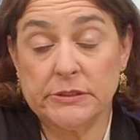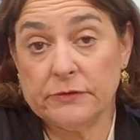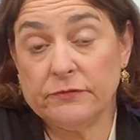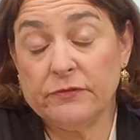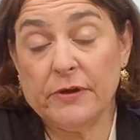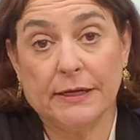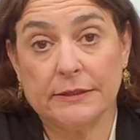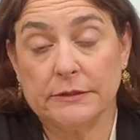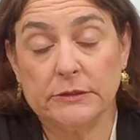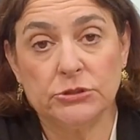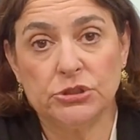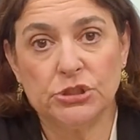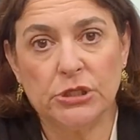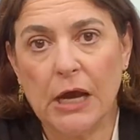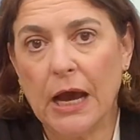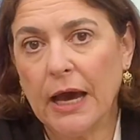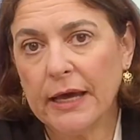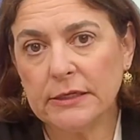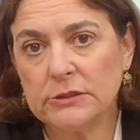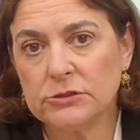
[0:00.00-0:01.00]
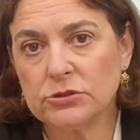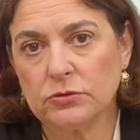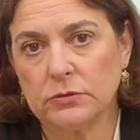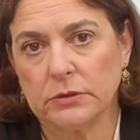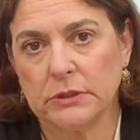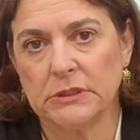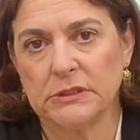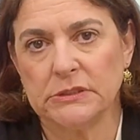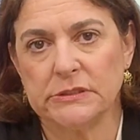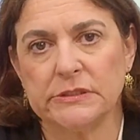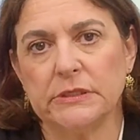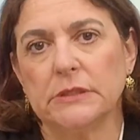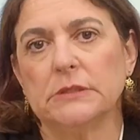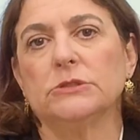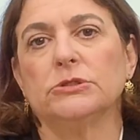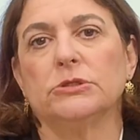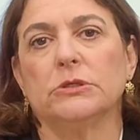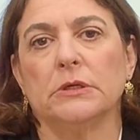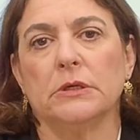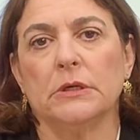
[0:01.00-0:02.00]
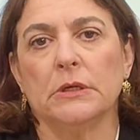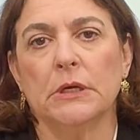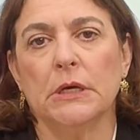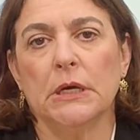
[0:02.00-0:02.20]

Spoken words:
in fact, a jihadist organization,